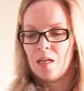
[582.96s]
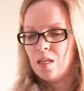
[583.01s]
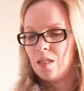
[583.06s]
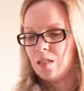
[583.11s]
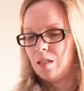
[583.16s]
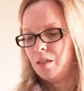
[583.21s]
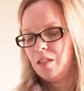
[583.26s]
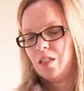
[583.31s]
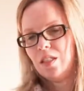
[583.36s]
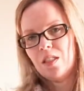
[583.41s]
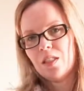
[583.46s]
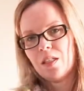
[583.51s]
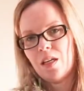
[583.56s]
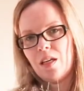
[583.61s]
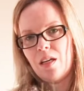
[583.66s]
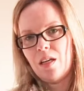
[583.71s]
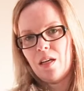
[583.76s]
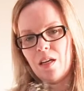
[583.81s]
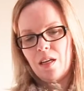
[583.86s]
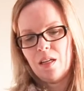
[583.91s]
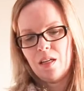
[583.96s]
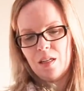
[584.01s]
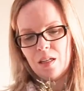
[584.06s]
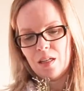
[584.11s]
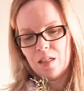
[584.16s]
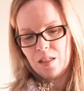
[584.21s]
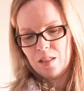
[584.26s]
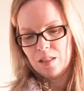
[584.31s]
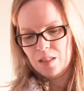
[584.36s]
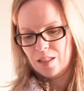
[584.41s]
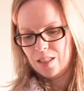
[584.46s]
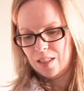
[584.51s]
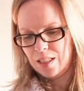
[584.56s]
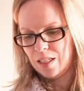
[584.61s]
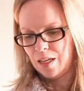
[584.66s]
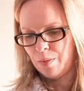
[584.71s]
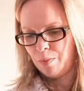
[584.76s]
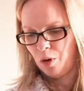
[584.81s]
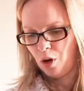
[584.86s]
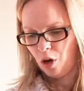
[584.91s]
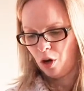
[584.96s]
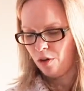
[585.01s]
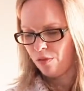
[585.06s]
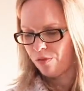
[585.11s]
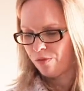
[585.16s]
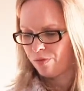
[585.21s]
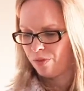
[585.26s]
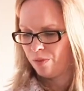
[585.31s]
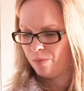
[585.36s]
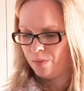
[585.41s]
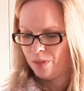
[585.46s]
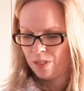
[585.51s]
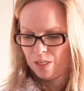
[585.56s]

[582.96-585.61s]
So I'm just gonna snip off